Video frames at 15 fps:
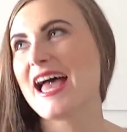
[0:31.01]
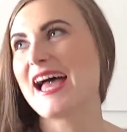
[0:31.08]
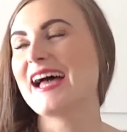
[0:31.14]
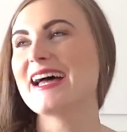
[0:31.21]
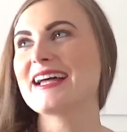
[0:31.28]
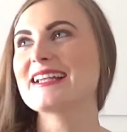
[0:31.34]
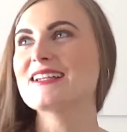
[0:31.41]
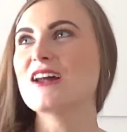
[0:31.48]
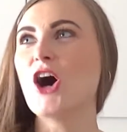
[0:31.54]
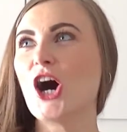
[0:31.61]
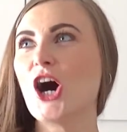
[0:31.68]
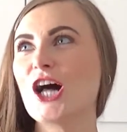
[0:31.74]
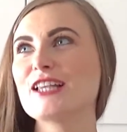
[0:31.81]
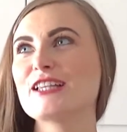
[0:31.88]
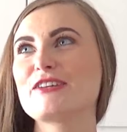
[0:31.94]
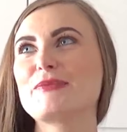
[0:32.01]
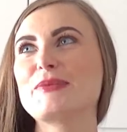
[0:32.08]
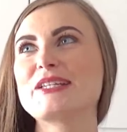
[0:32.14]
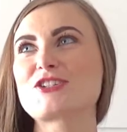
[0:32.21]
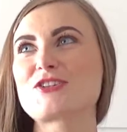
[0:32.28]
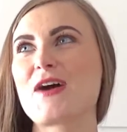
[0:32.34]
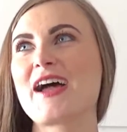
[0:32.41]
and all I've
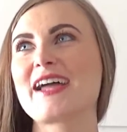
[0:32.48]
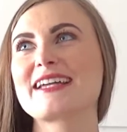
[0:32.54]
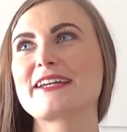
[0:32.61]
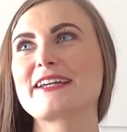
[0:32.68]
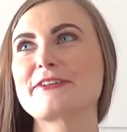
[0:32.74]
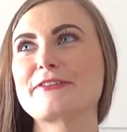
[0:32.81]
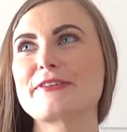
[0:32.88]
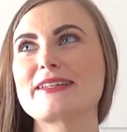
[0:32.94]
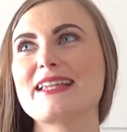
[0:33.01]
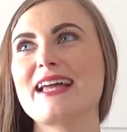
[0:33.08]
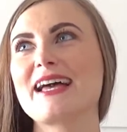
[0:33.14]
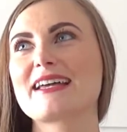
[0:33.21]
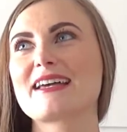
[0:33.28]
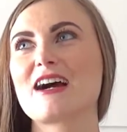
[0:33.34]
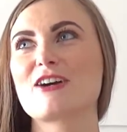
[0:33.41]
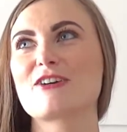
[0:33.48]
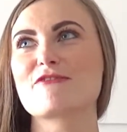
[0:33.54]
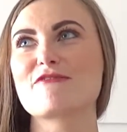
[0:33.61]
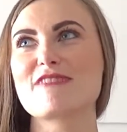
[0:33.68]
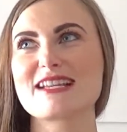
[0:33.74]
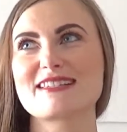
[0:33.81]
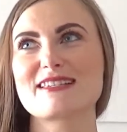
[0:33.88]
been trying, I feel like, are
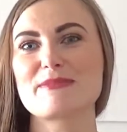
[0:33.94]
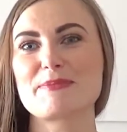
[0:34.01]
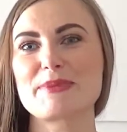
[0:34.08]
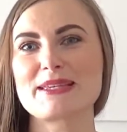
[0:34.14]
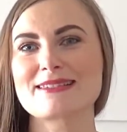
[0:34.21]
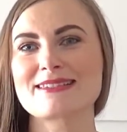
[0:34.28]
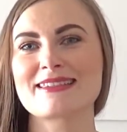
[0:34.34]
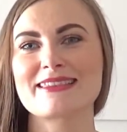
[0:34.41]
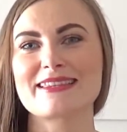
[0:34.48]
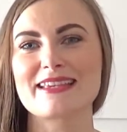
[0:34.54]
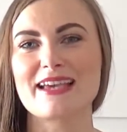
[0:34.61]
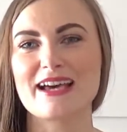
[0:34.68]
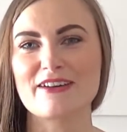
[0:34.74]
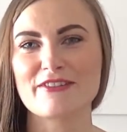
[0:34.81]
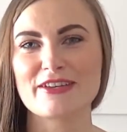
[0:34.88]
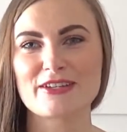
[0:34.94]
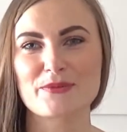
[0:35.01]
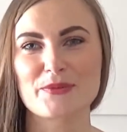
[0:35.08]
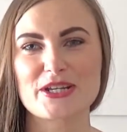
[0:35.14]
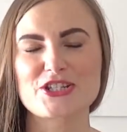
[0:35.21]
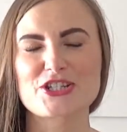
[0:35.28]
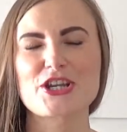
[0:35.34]
recipes in the oven,
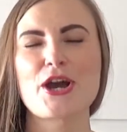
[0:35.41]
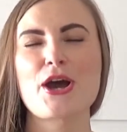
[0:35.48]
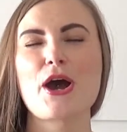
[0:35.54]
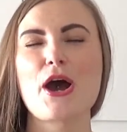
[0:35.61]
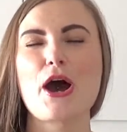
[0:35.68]
which